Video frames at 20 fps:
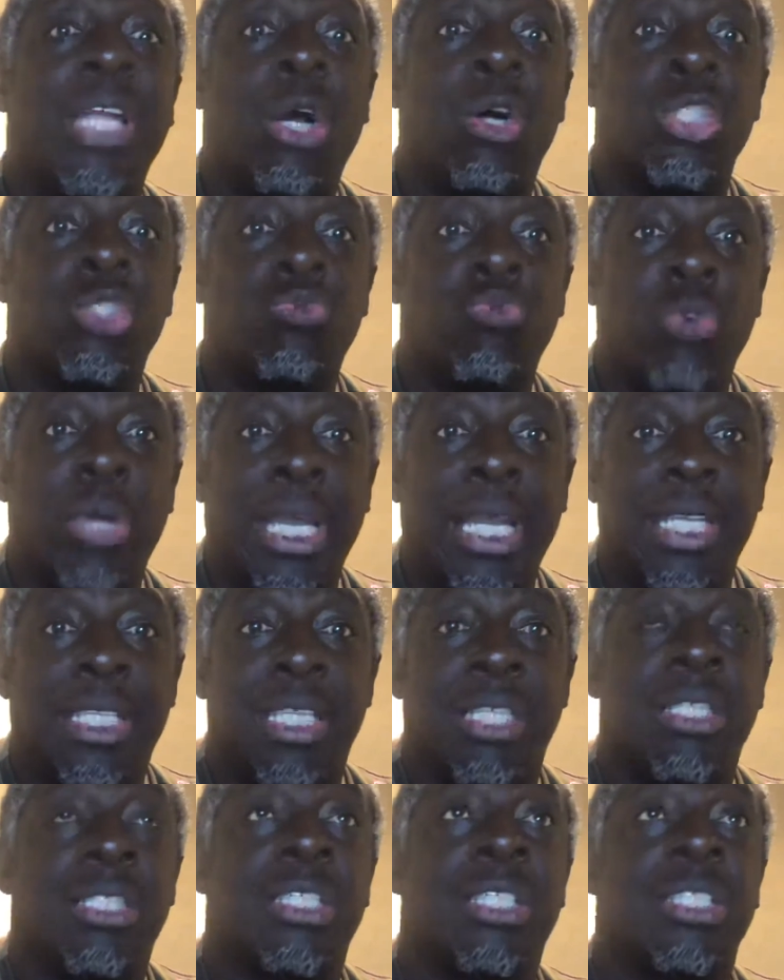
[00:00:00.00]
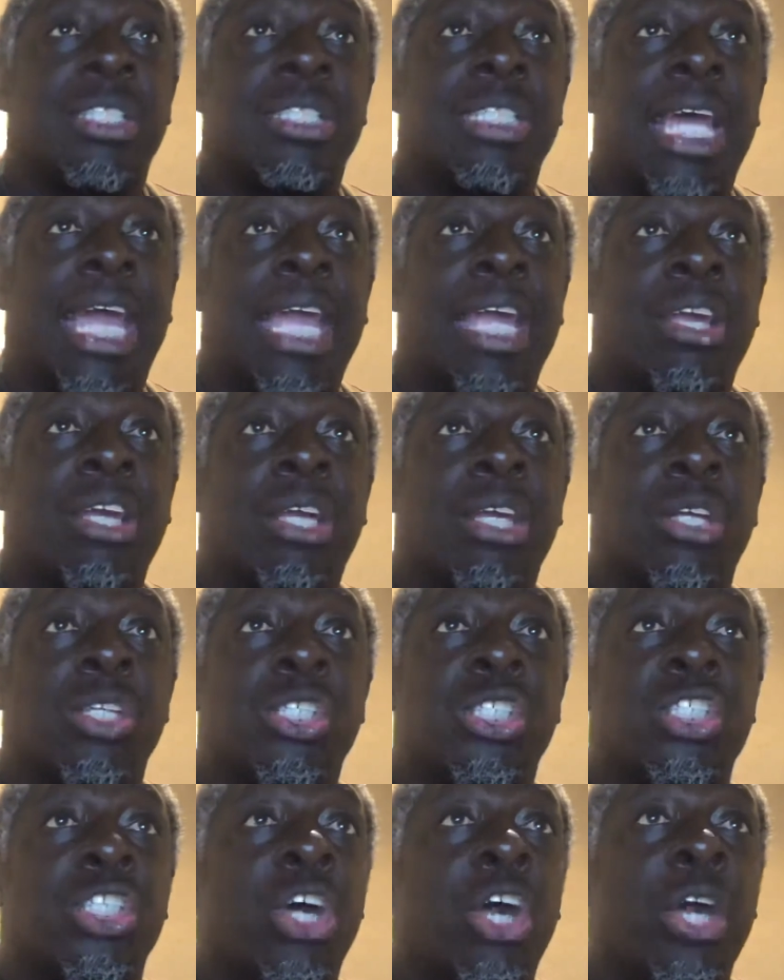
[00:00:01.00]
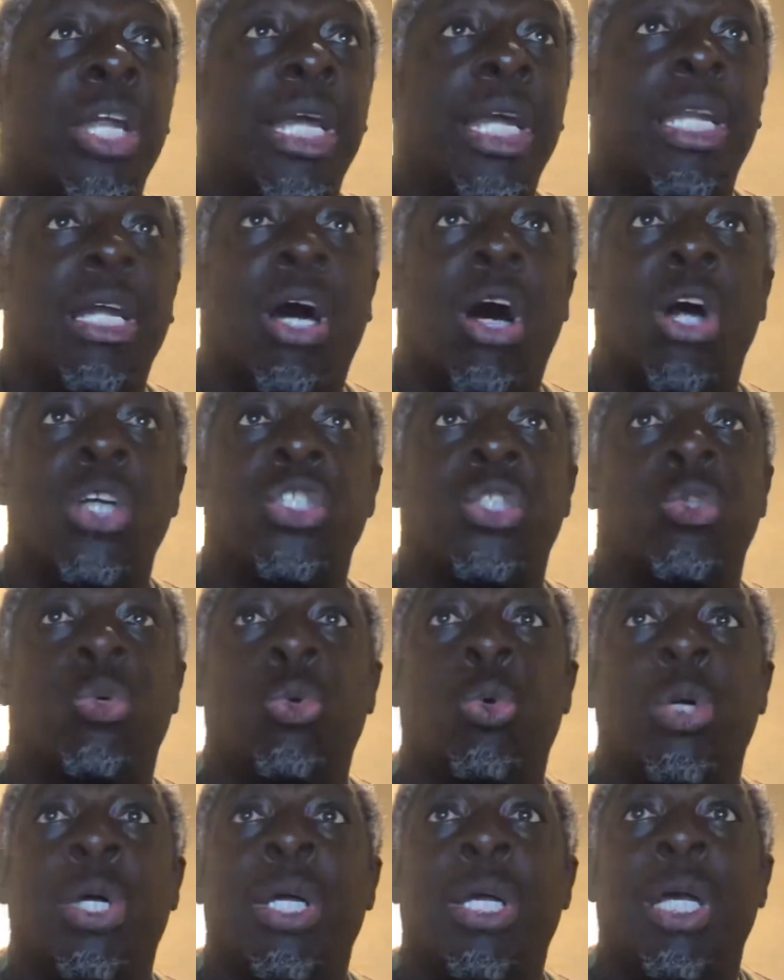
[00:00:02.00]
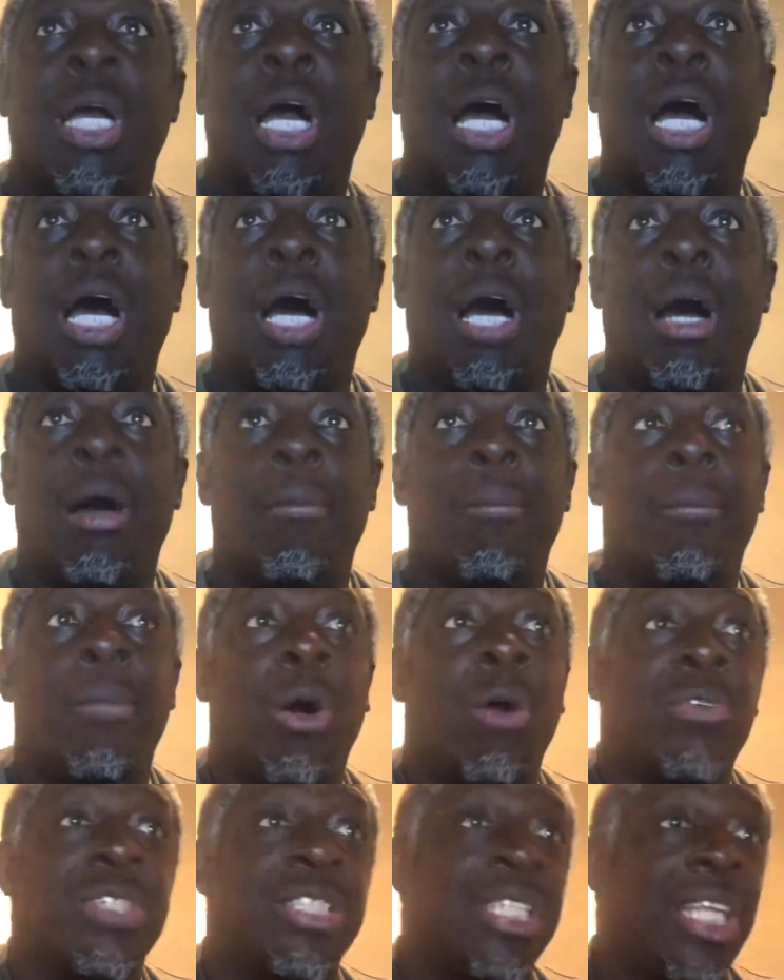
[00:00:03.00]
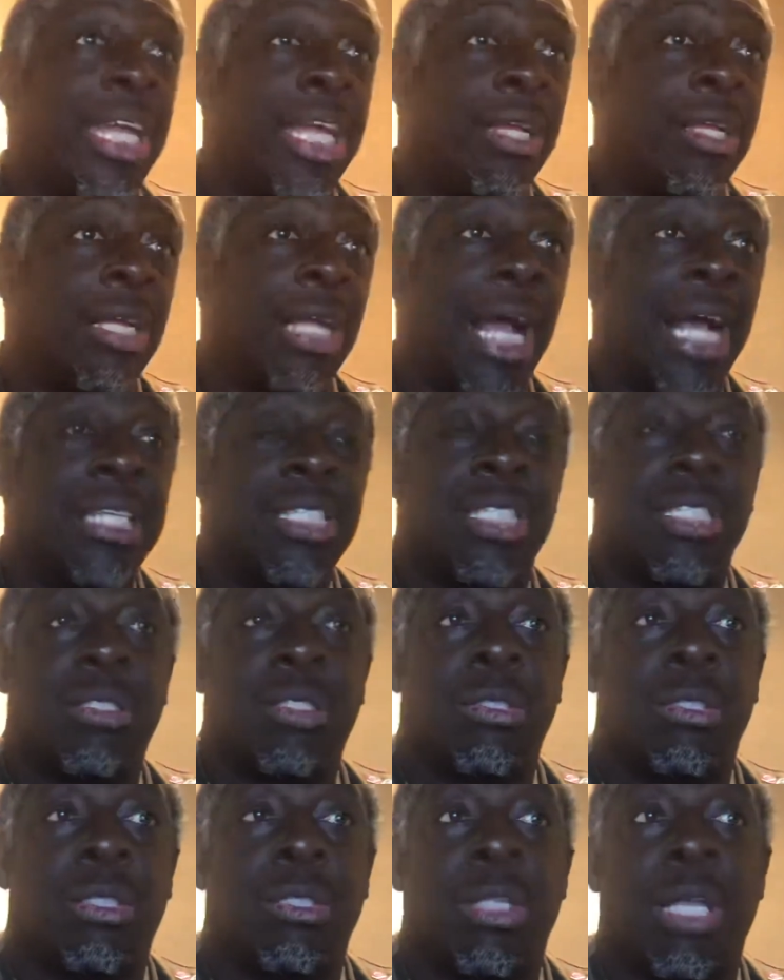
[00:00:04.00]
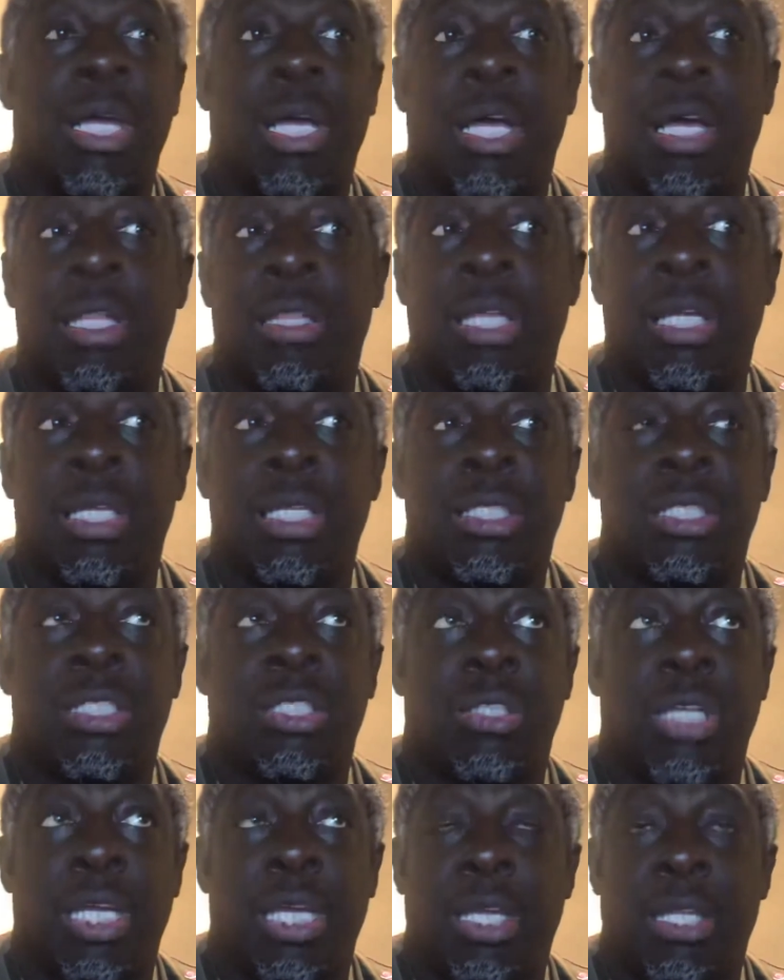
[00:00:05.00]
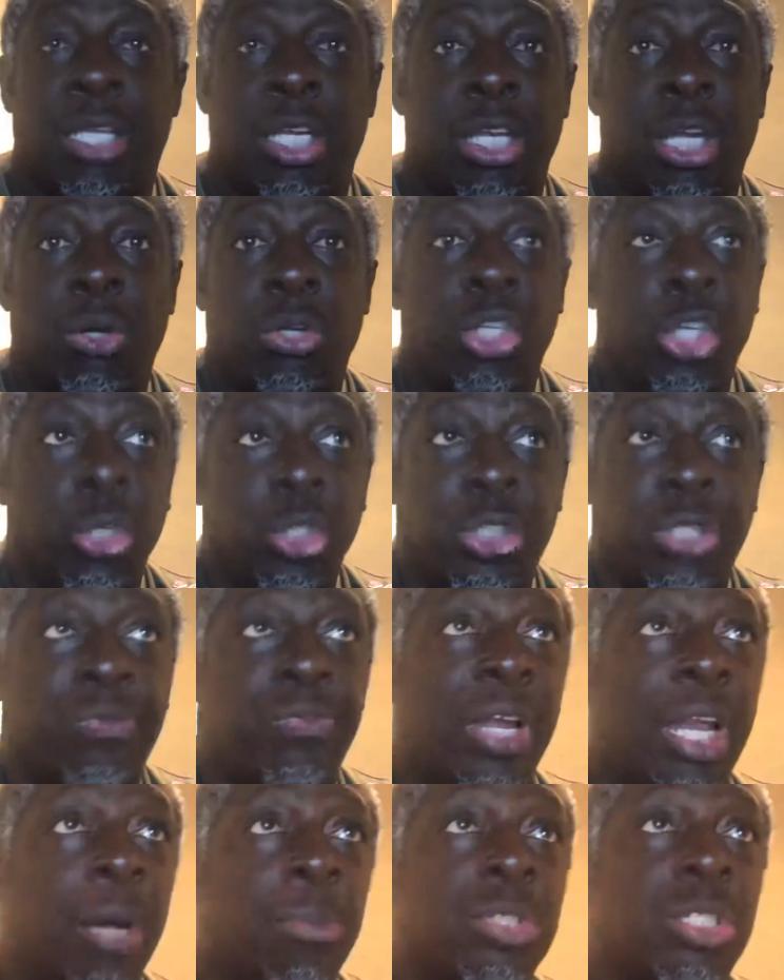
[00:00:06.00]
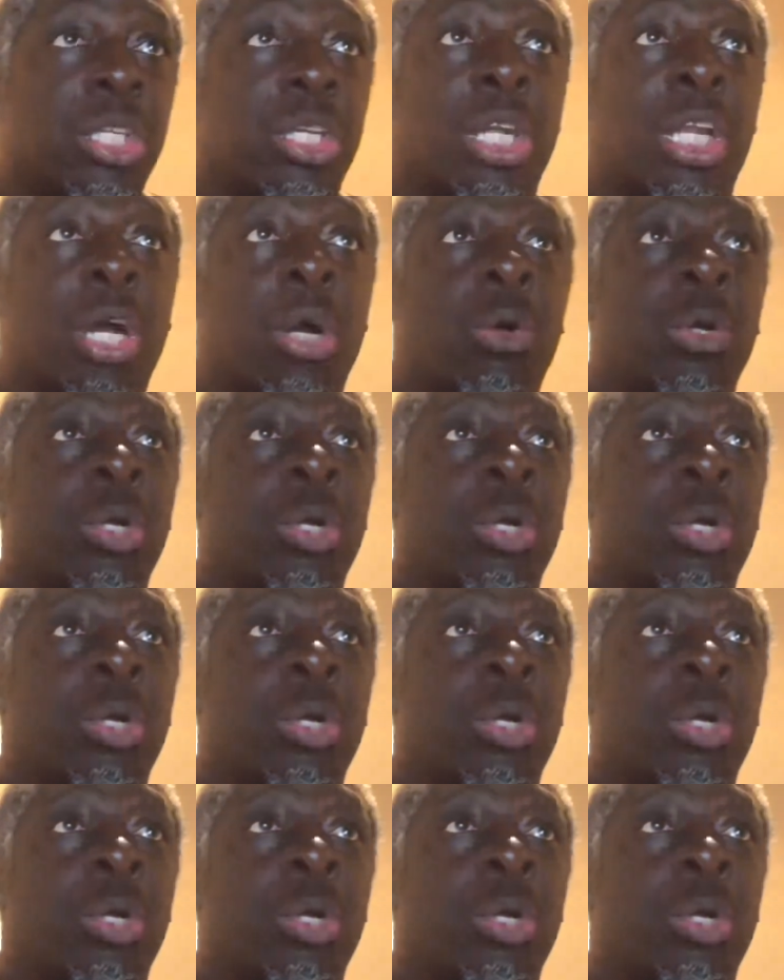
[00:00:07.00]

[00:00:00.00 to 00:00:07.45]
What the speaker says: else really to say concerning Arsenal. Obviously, as the news develops, you know,